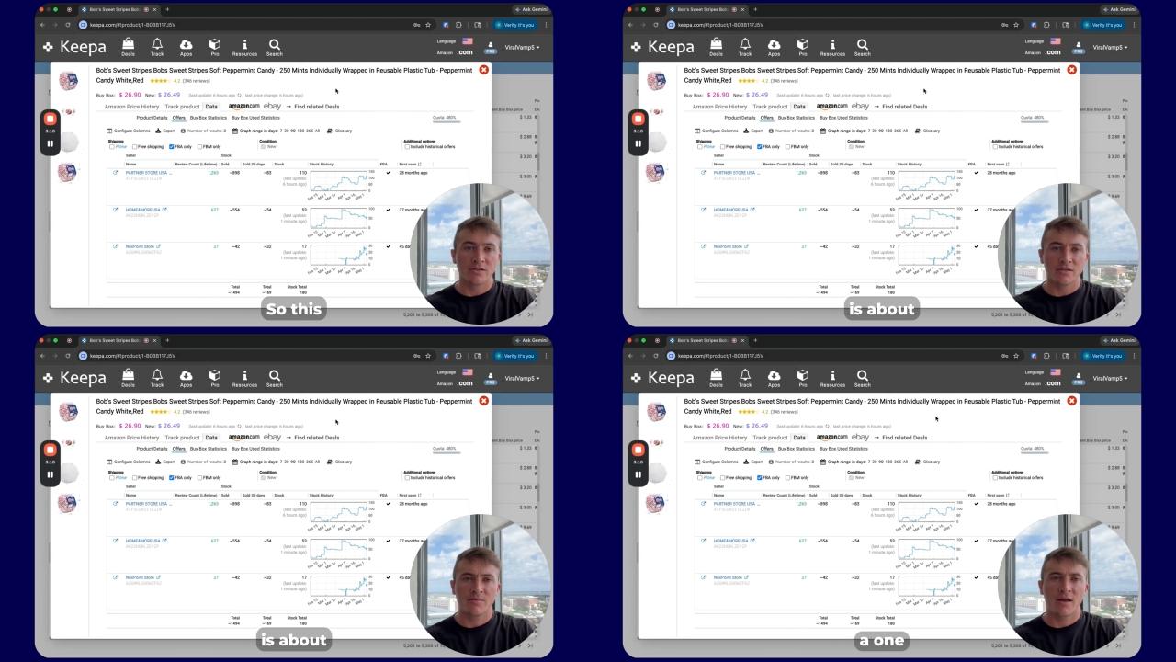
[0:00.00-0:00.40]

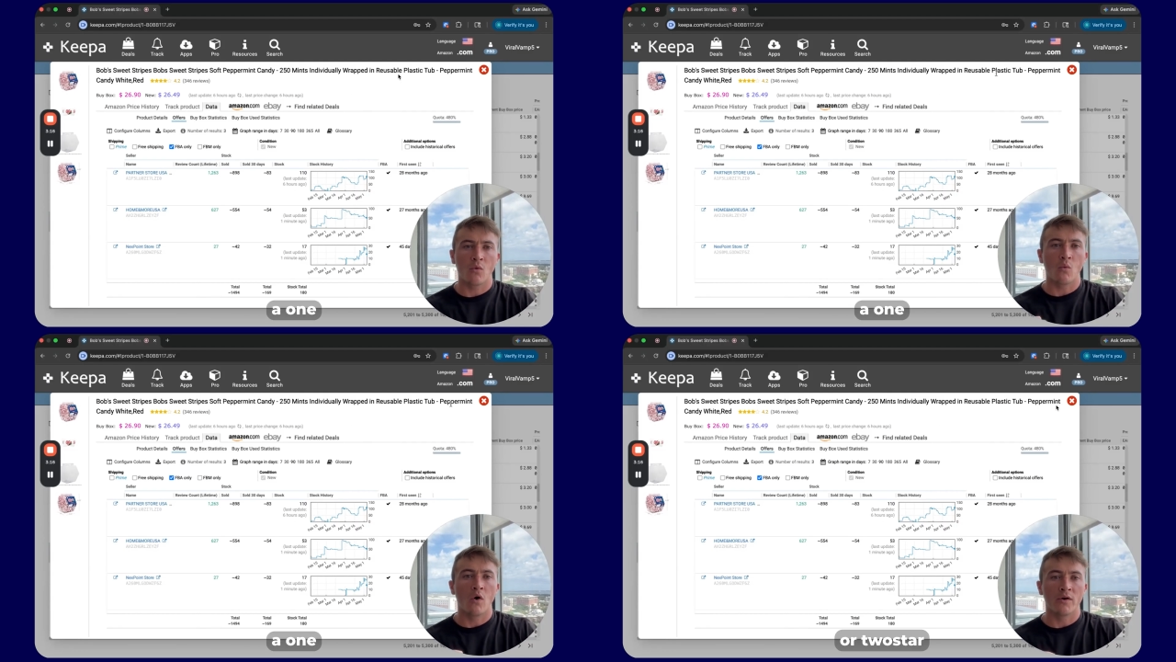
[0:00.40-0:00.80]
So this is about
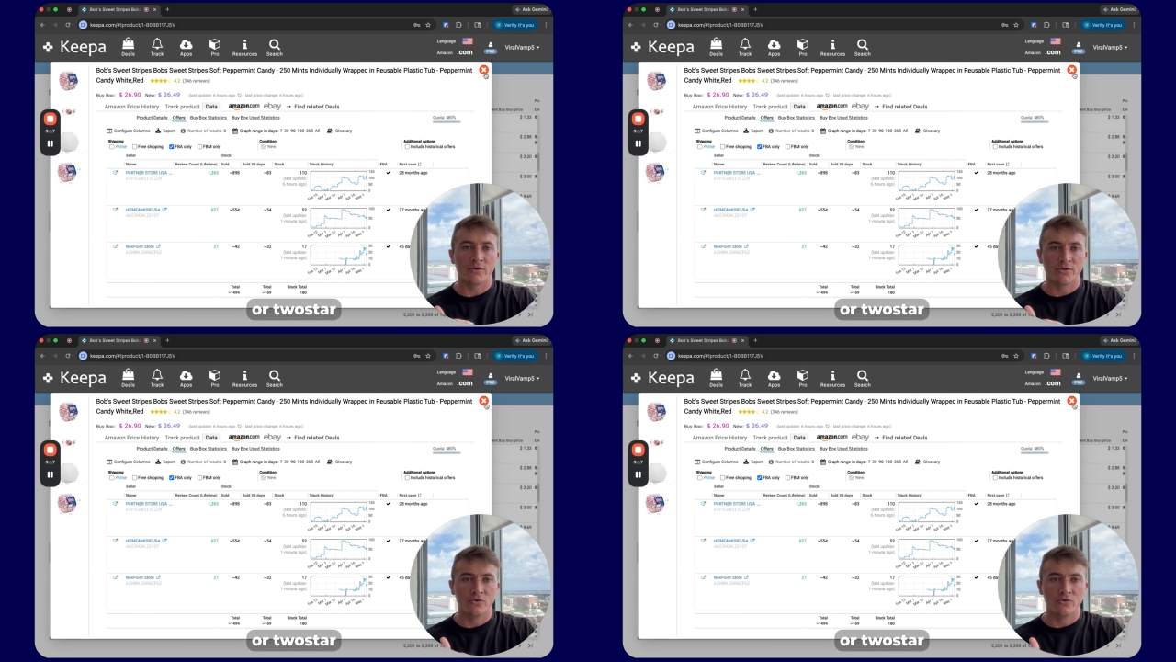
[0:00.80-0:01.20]
a 1
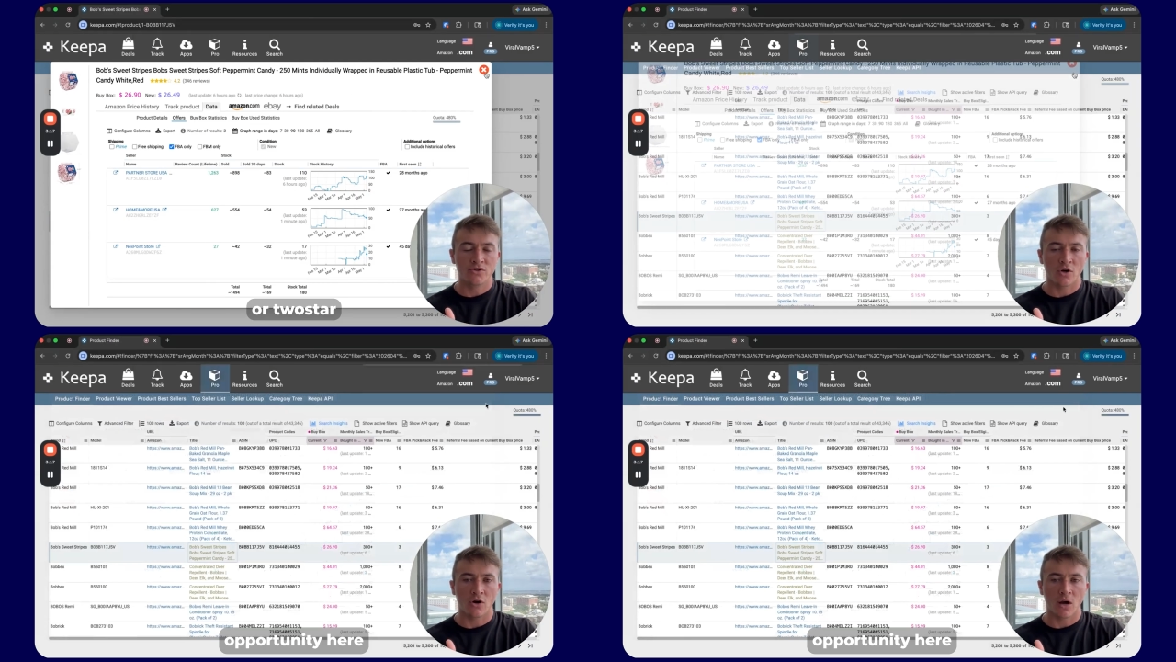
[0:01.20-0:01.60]
or 2
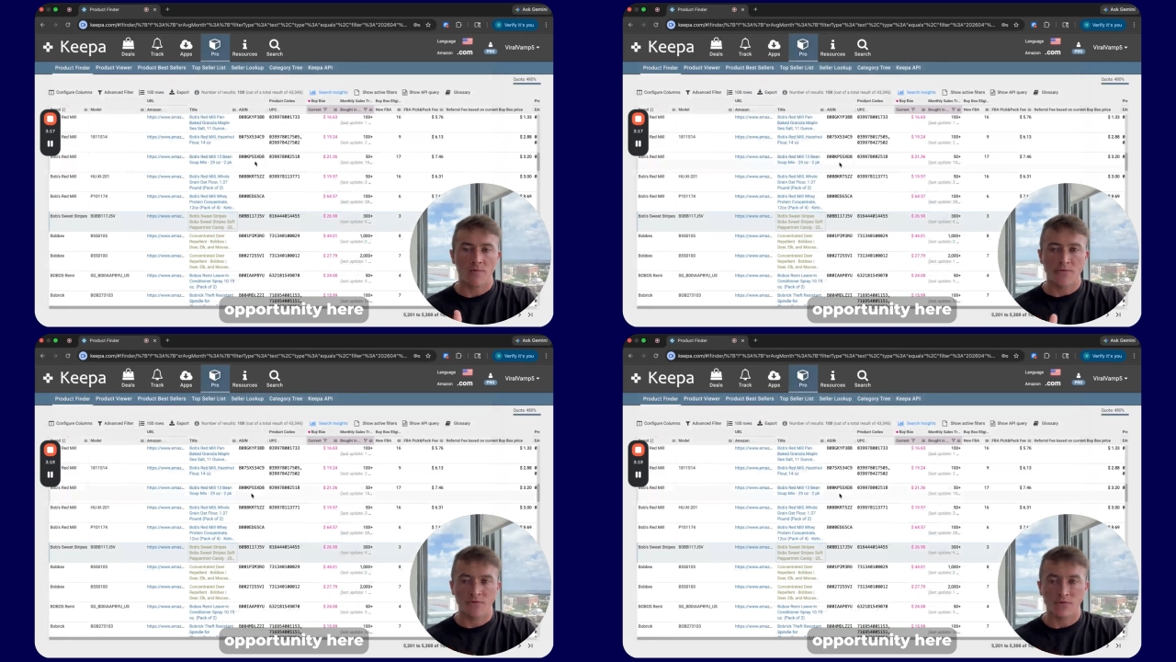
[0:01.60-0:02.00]
star
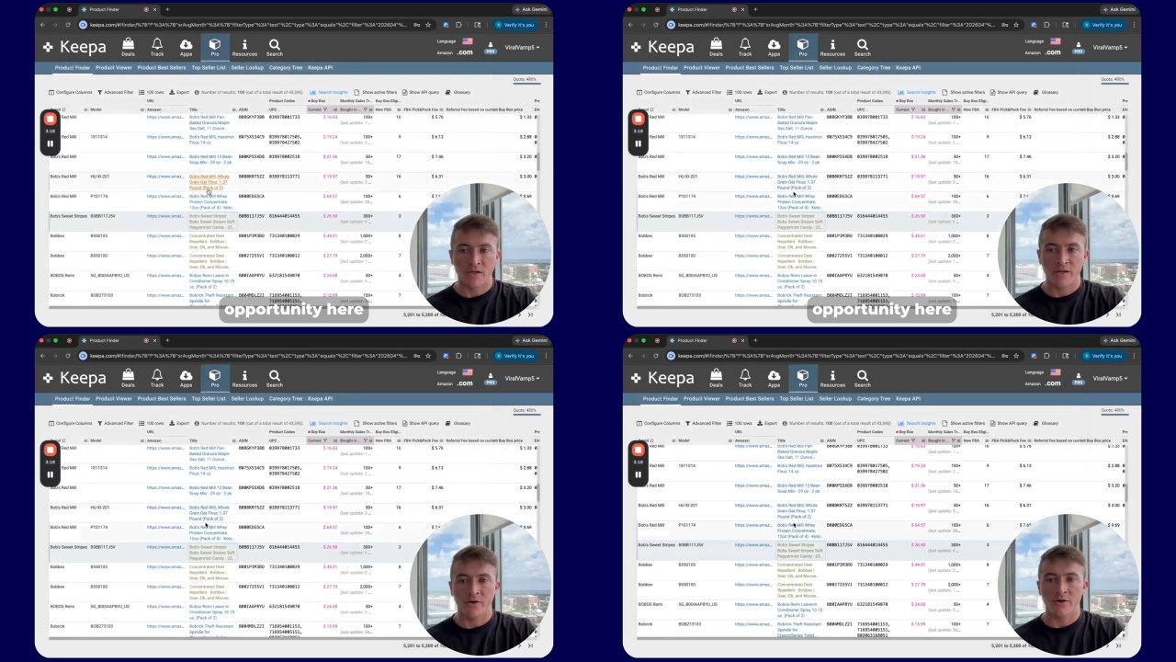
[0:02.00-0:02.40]

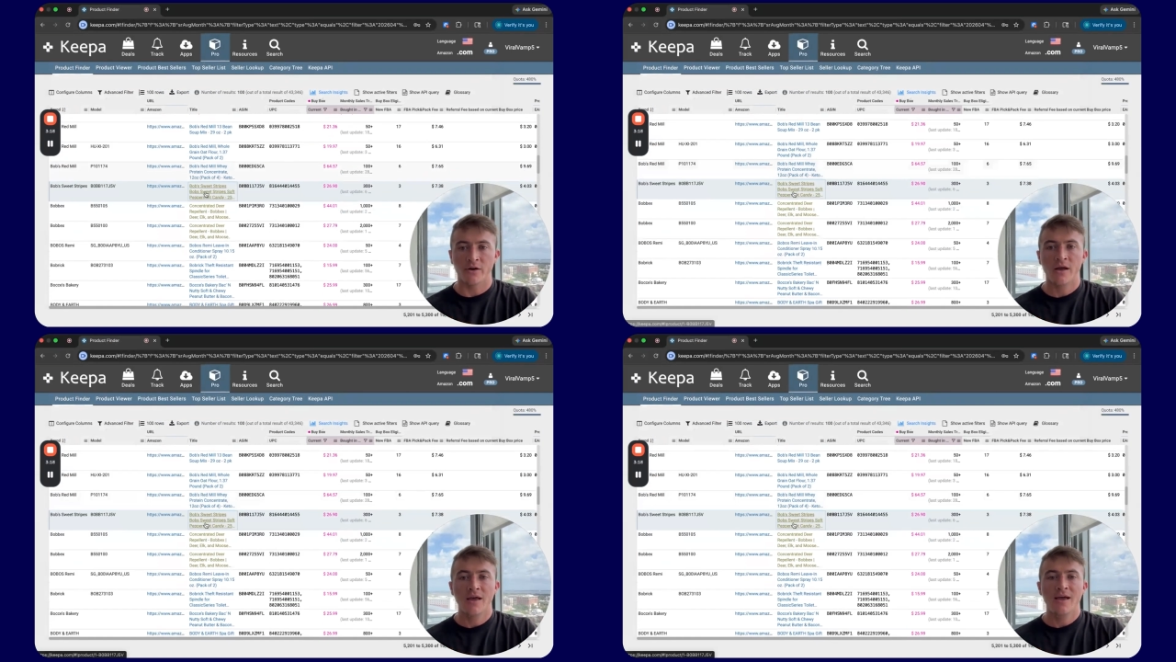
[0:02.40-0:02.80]
opportunity
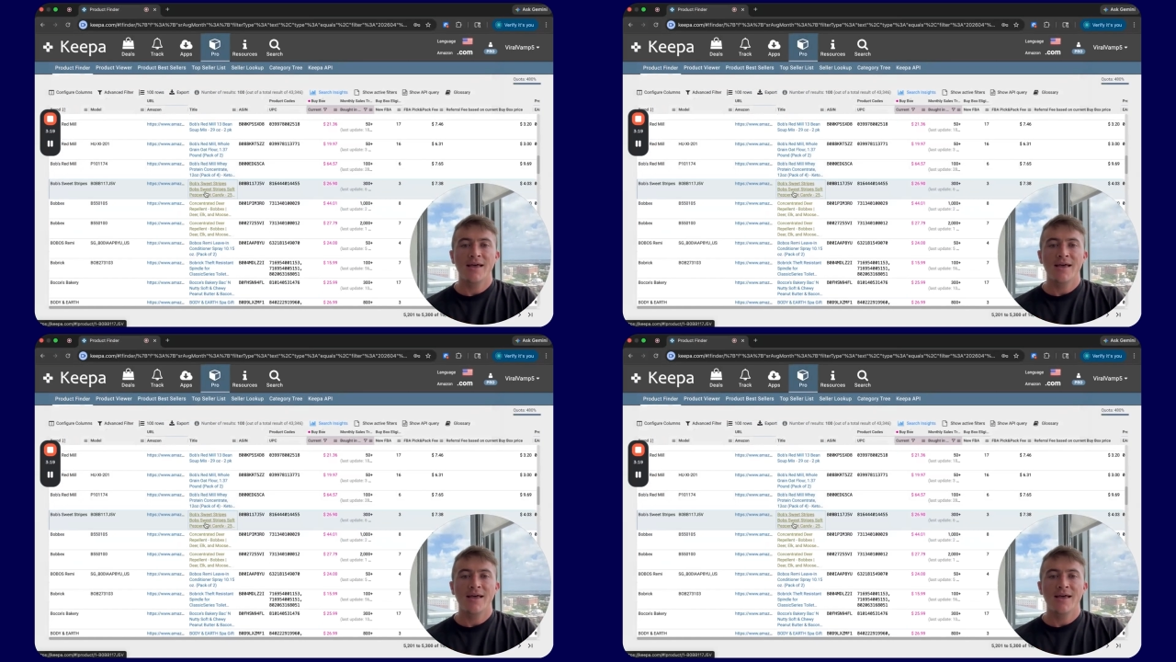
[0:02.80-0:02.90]
here.